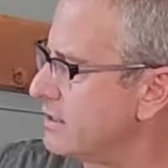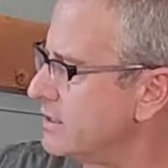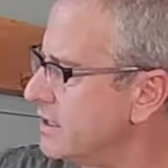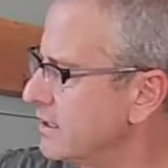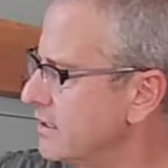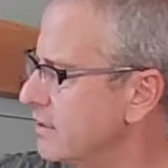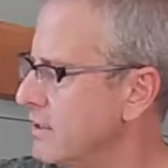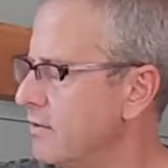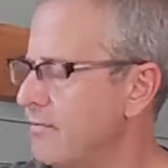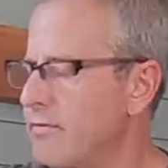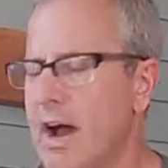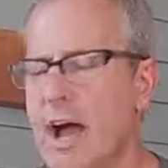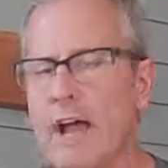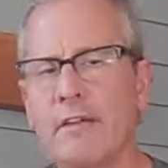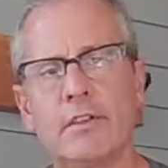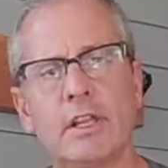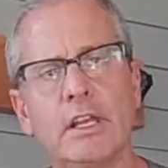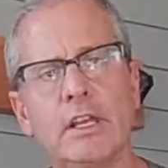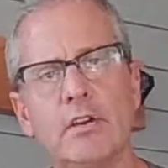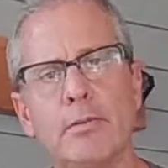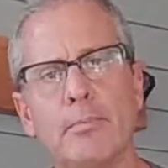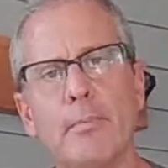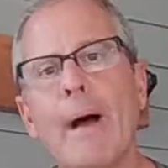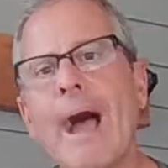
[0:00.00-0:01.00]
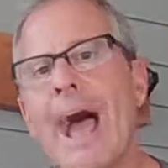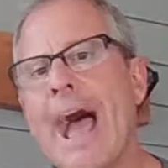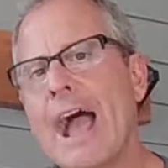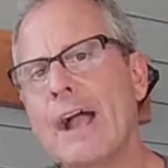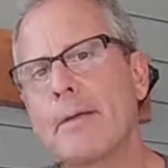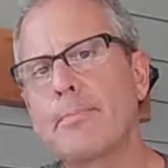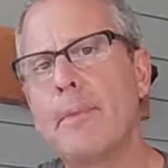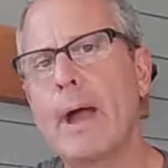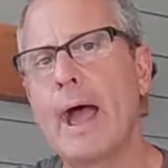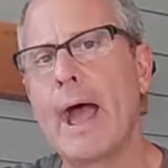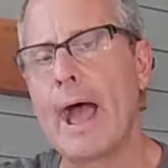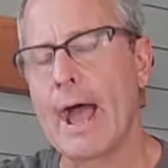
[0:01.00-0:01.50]
65-liter
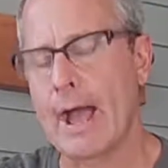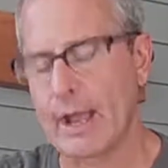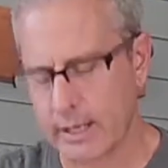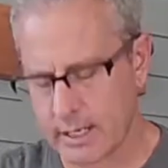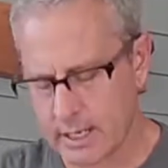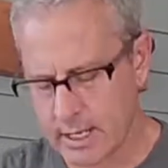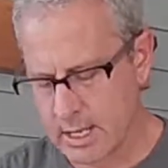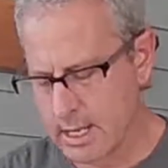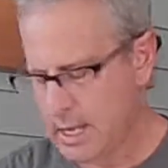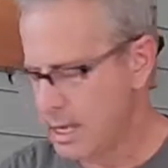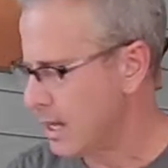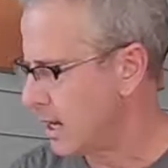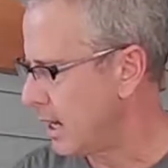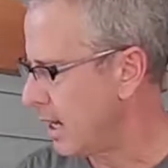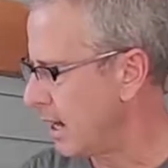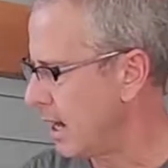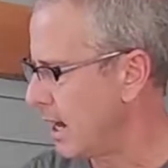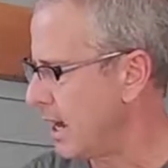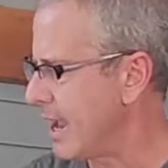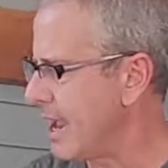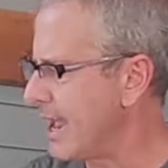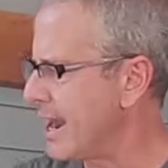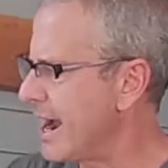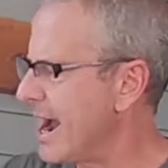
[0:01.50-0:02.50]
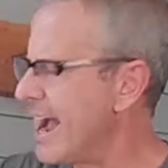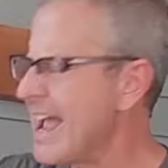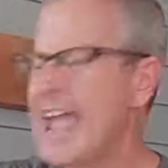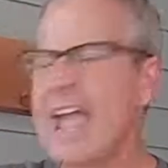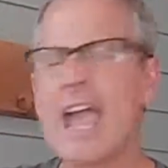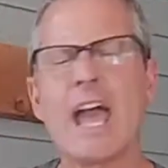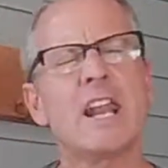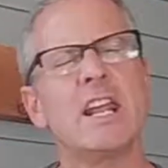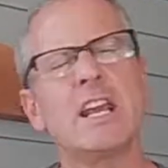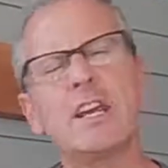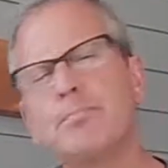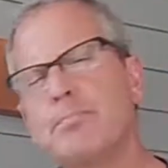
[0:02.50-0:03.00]
backpack, and I
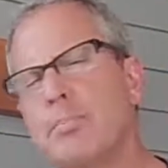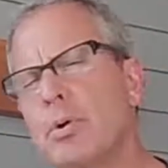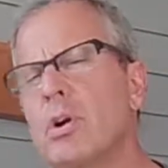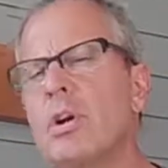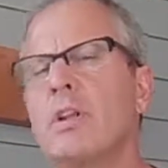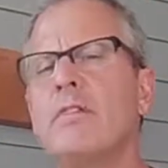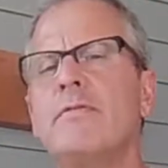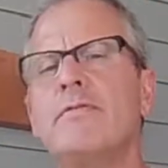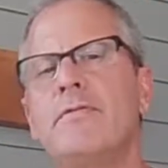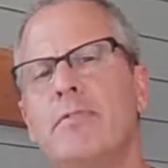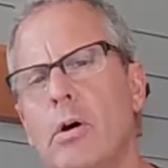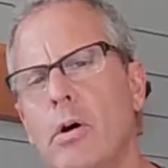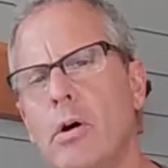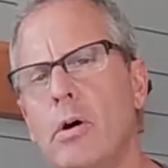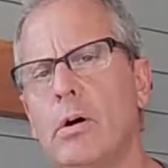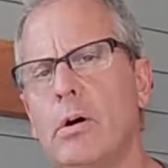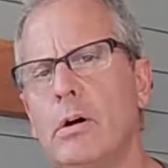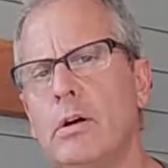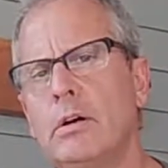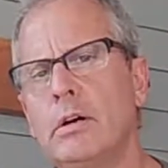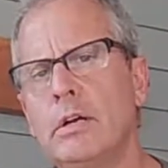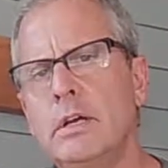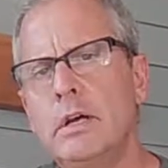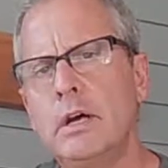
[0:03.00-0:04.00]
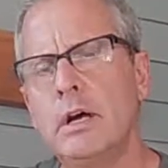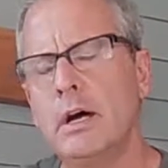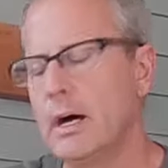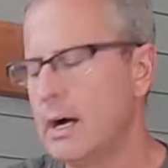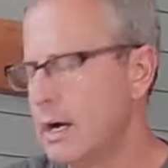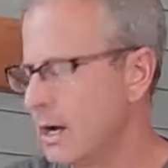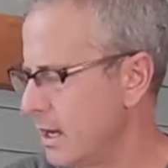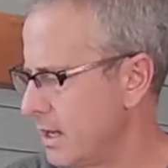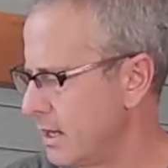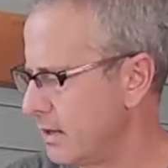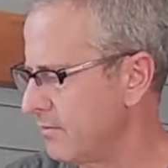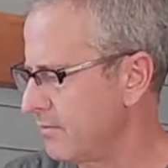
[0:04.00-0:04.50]
had it pretty full.
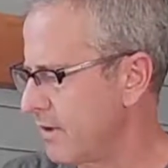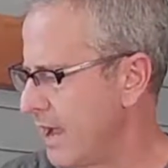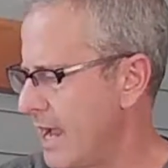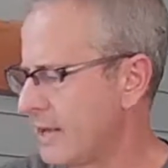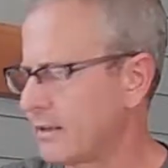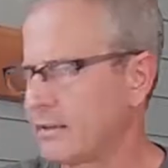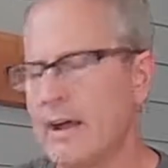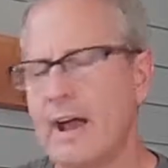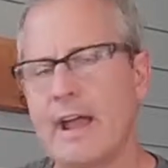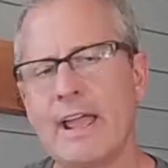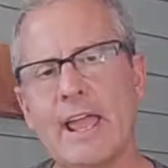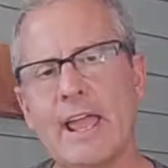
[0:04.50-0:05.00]
In fact, I